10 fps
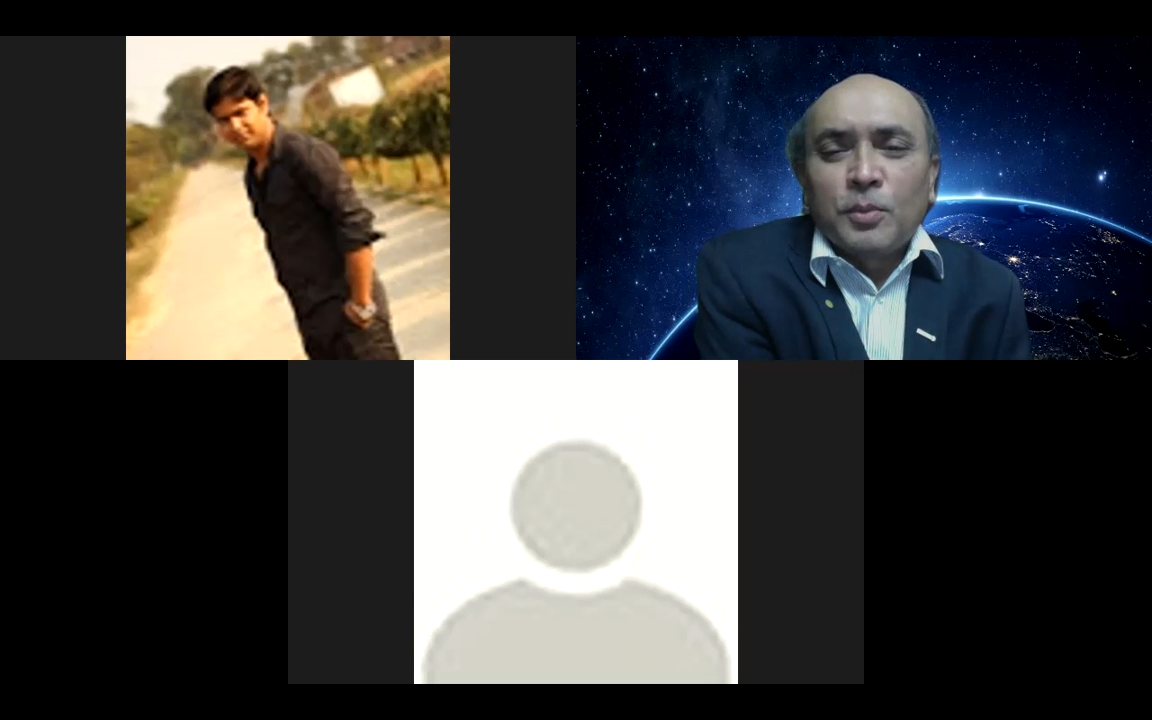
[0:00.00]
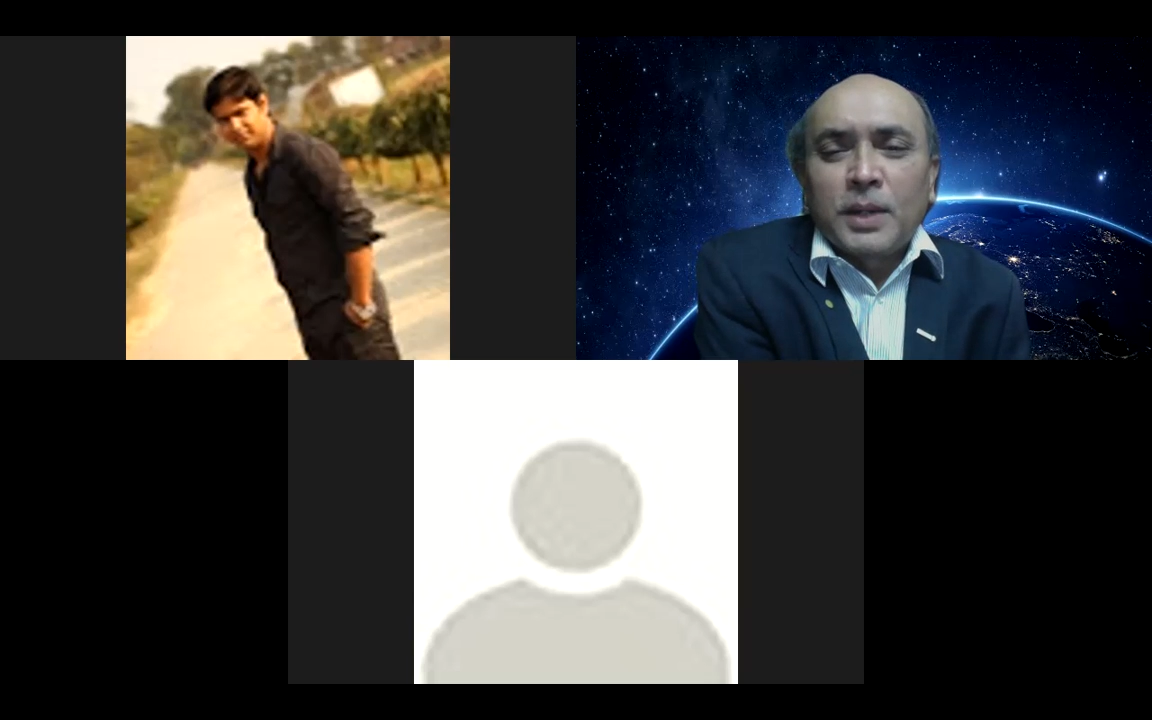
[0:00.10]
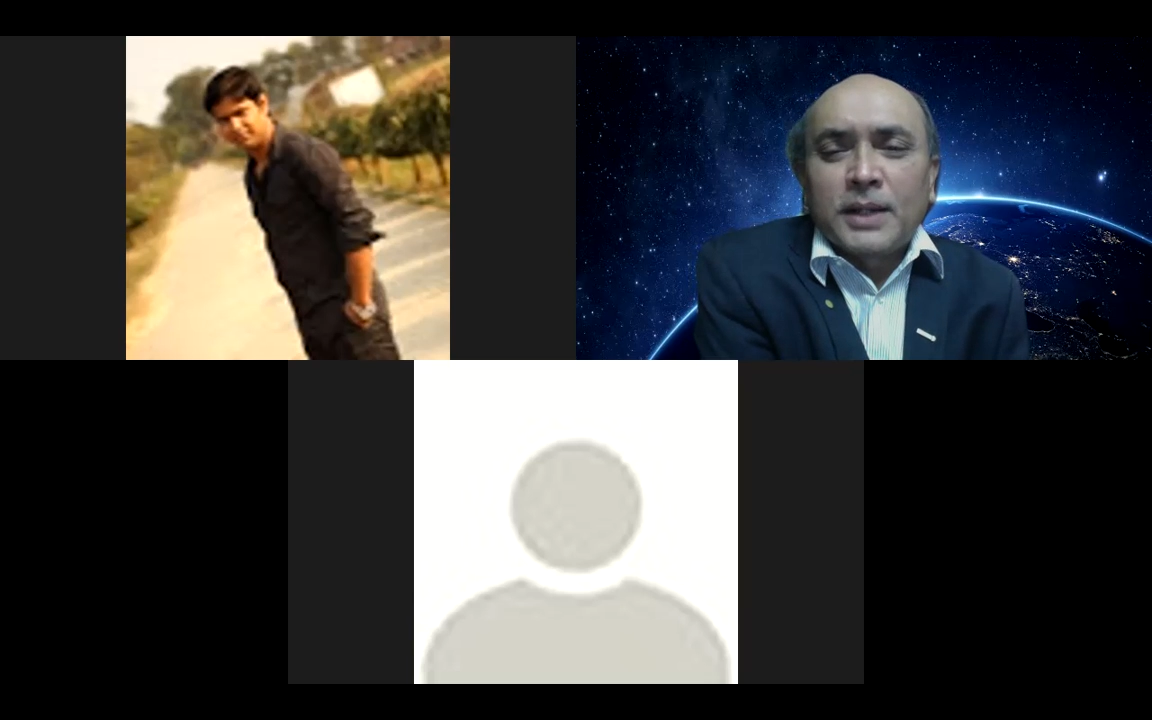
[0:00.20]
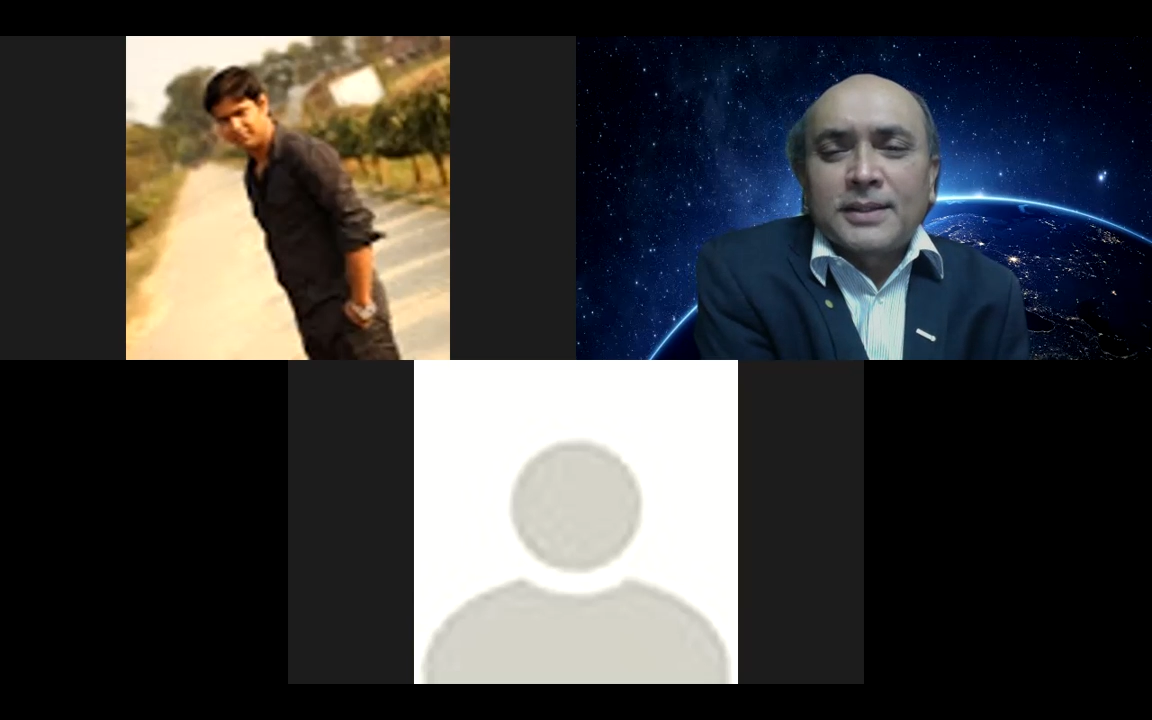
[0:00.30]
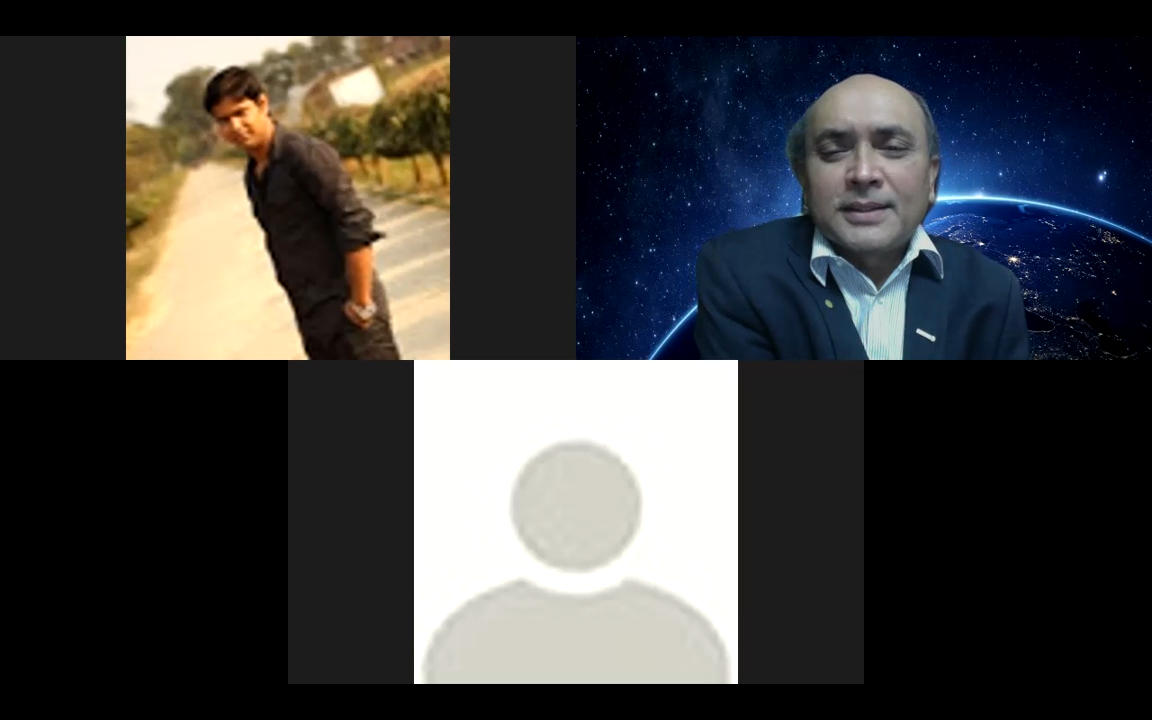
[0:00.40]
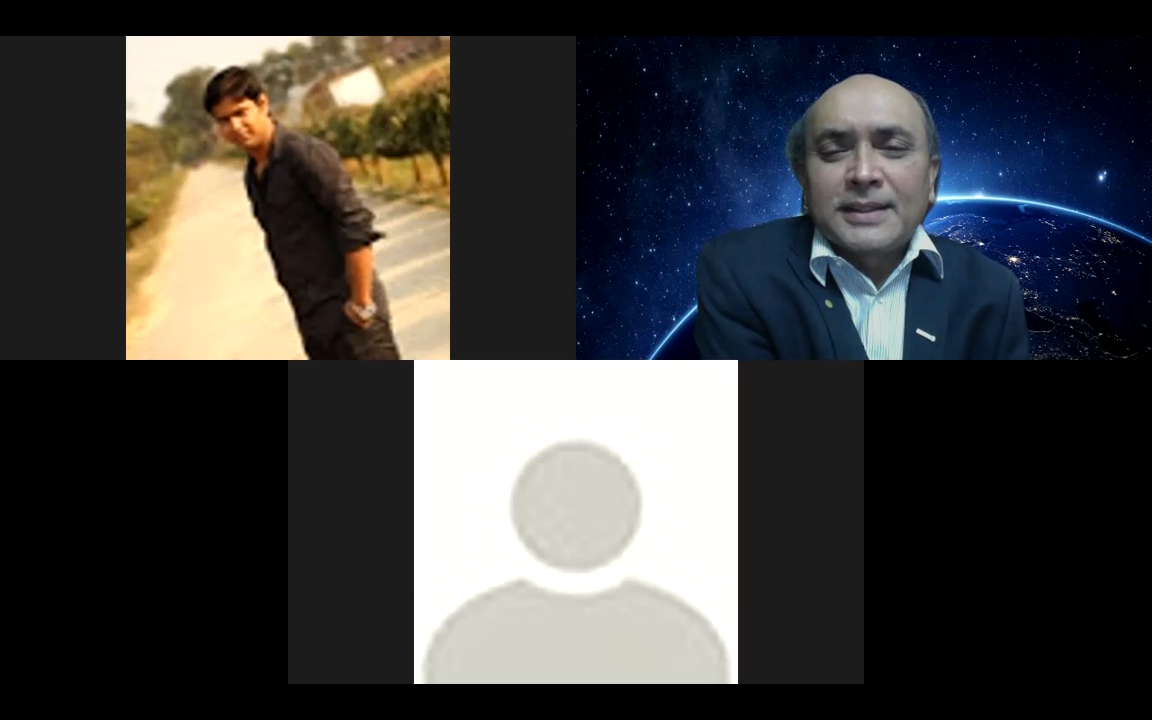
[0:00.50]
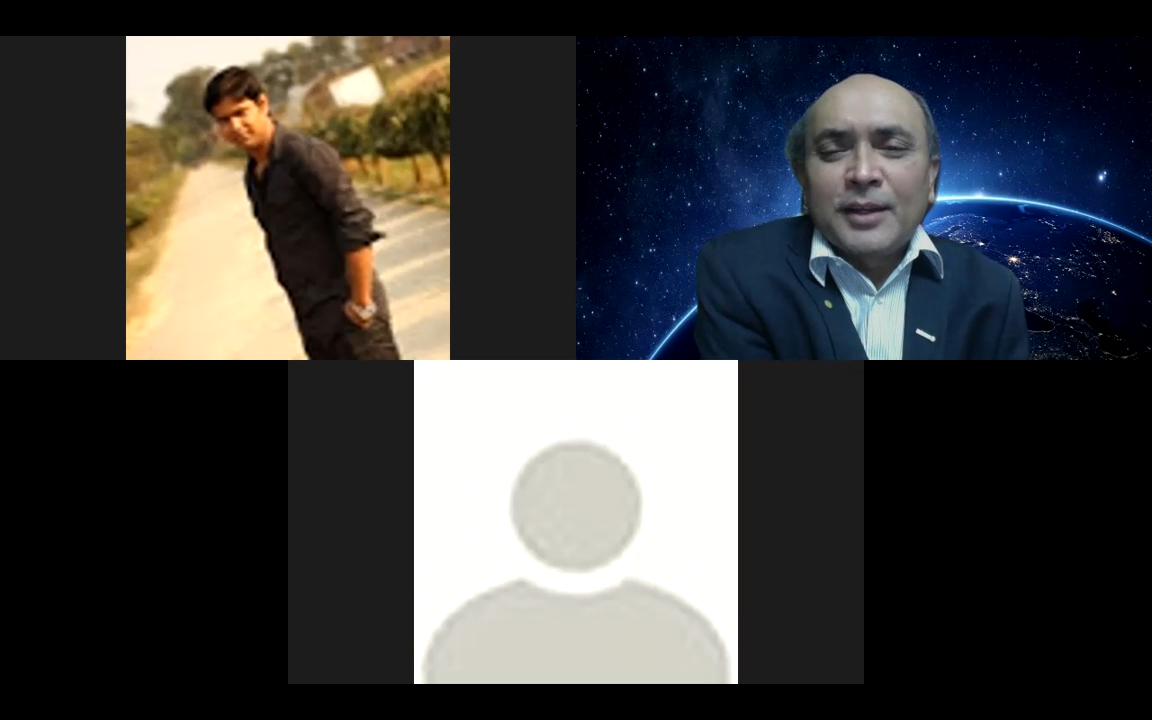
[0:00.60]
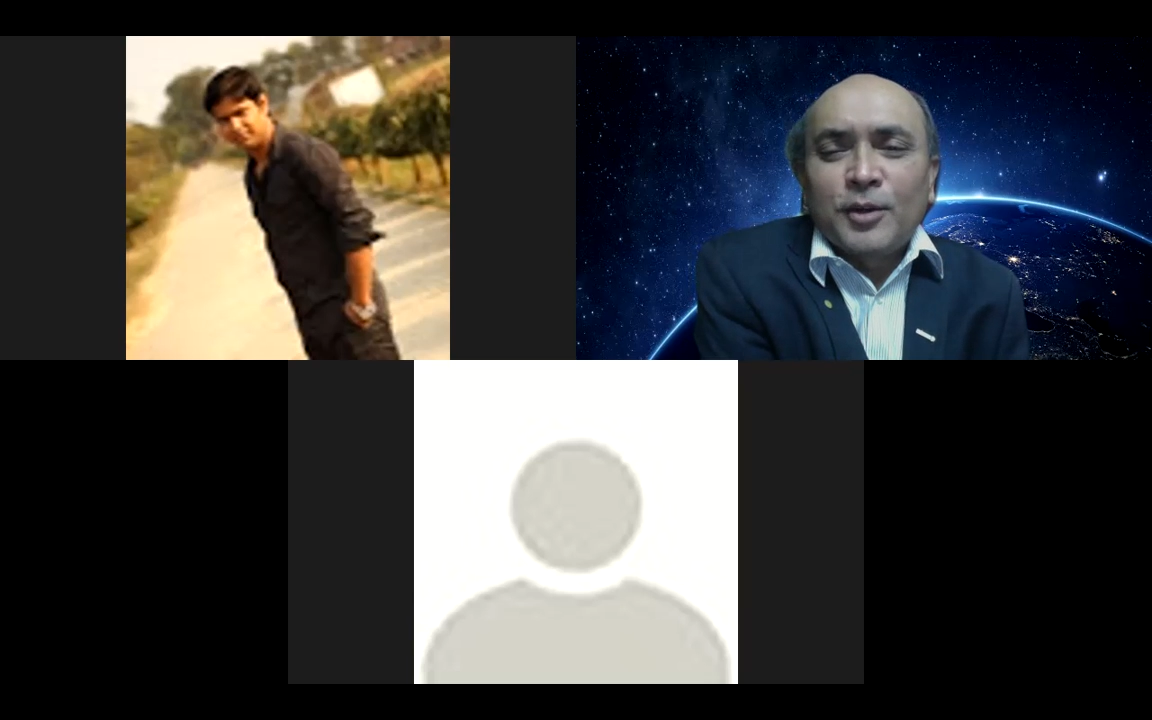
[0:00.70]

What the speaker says: but they